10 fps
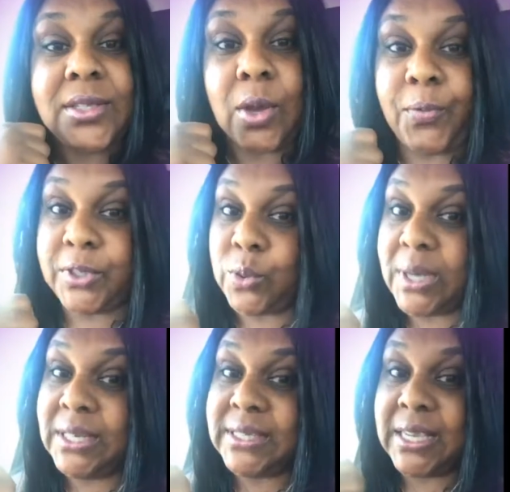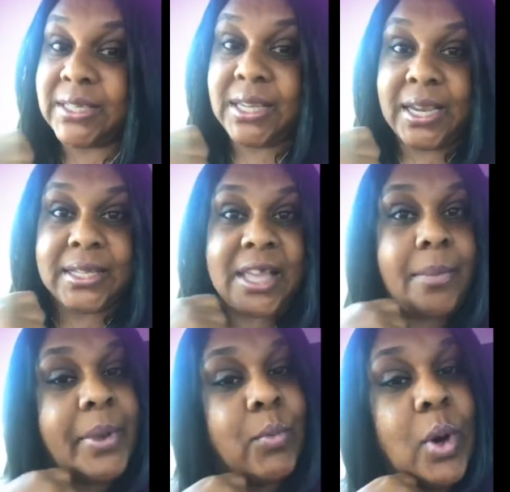So for 26 years,
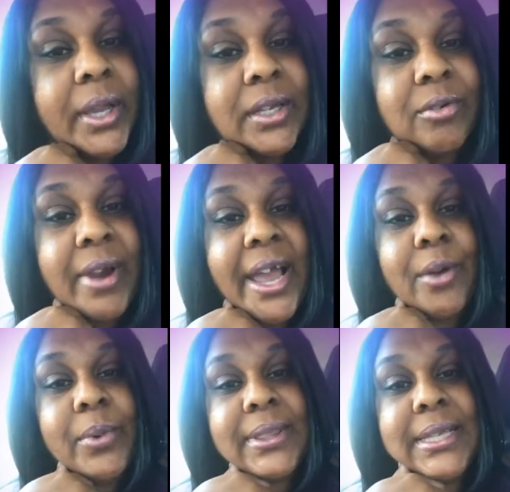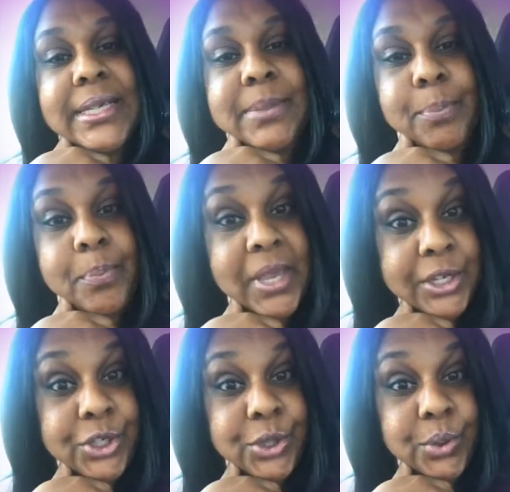I've been walking around with this
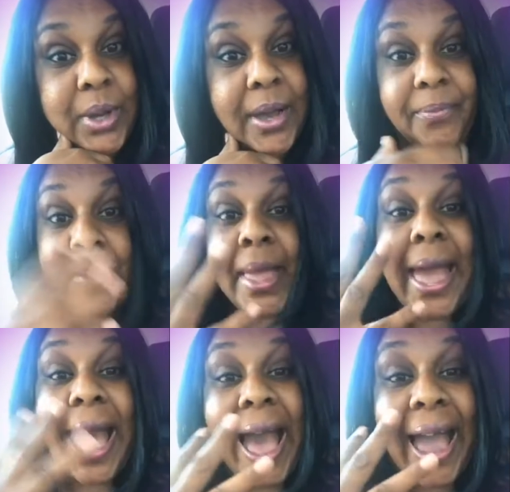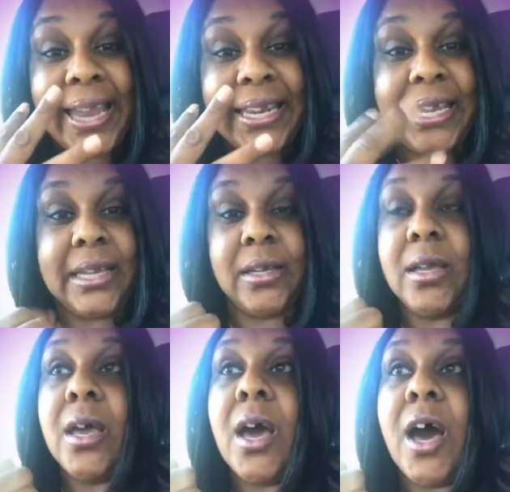issue of hiding,
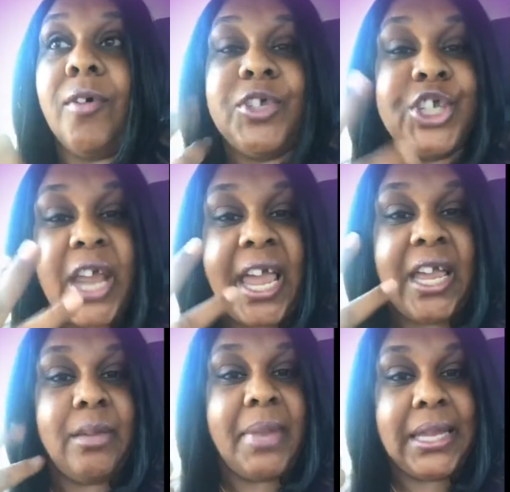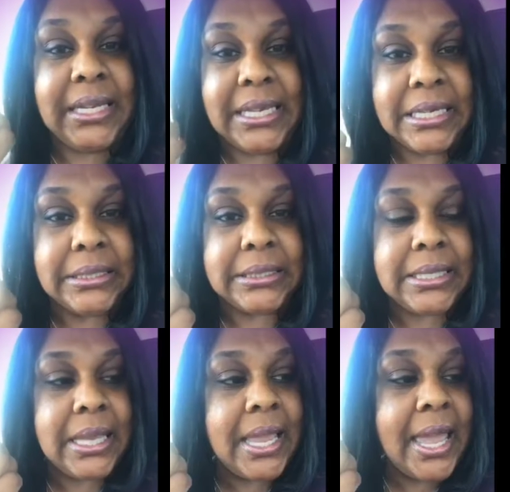of shame and
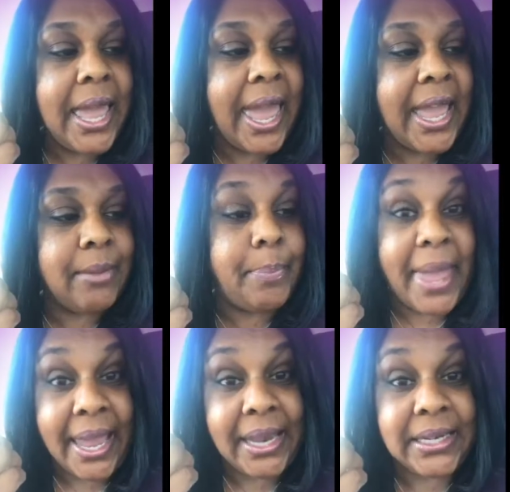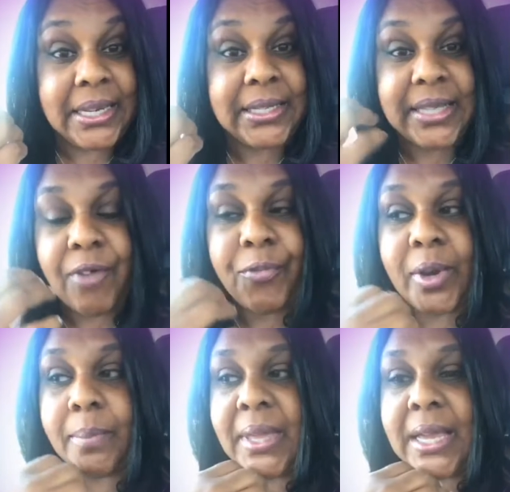guilt and pain and
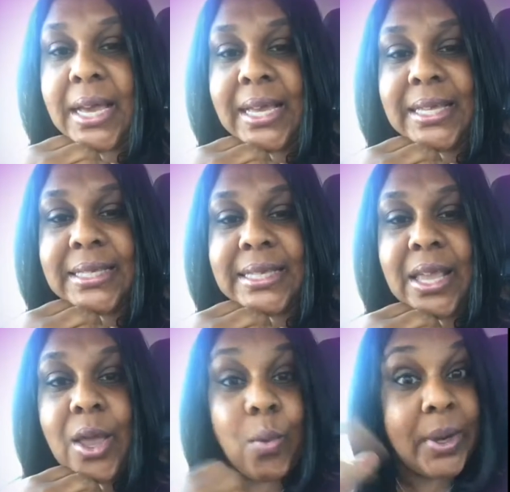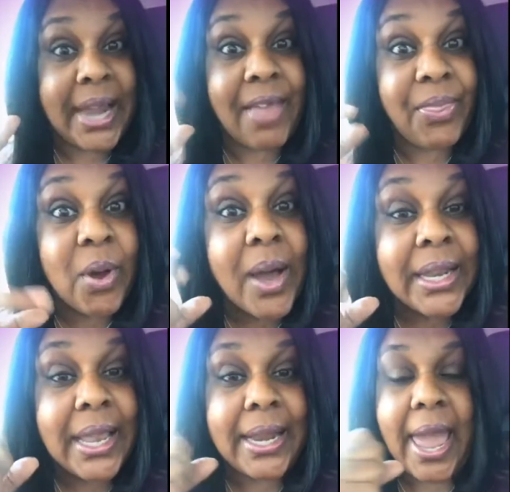suffering, because what I
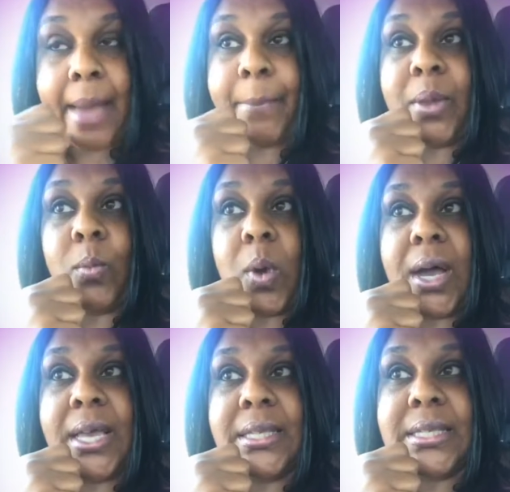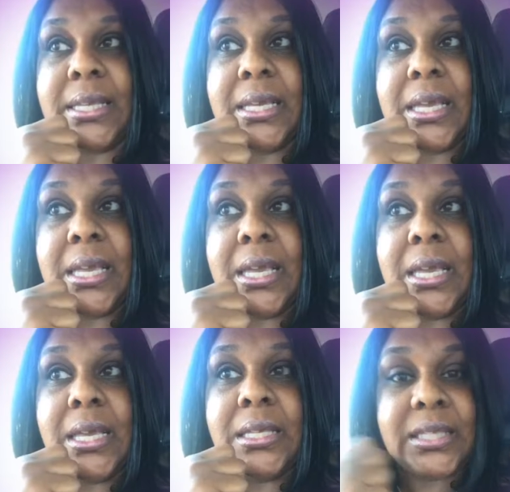thought had happened was
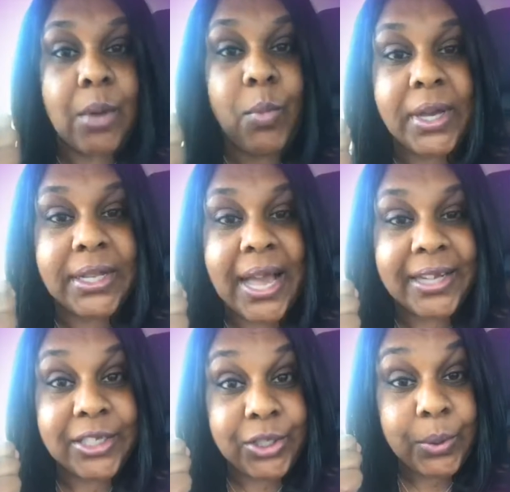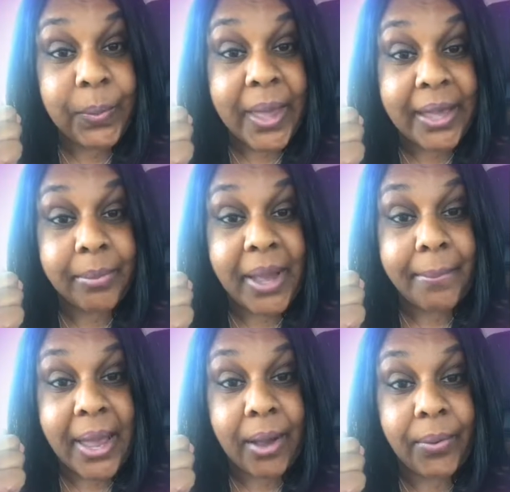someone knocked a tooth out of
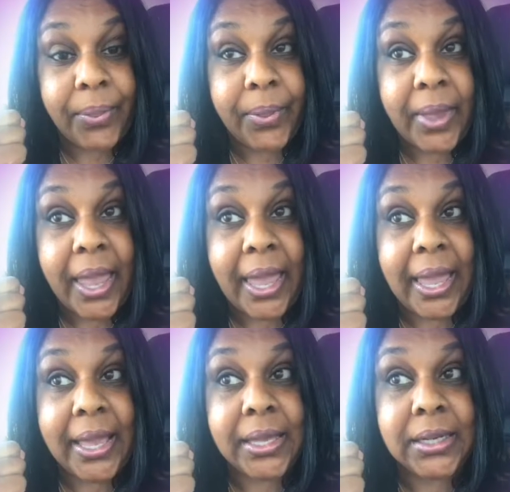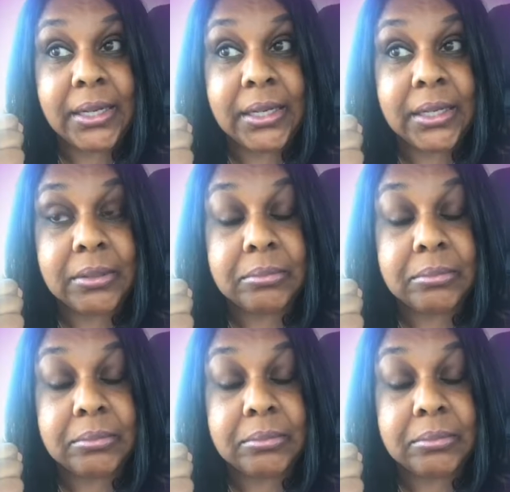my mouth. And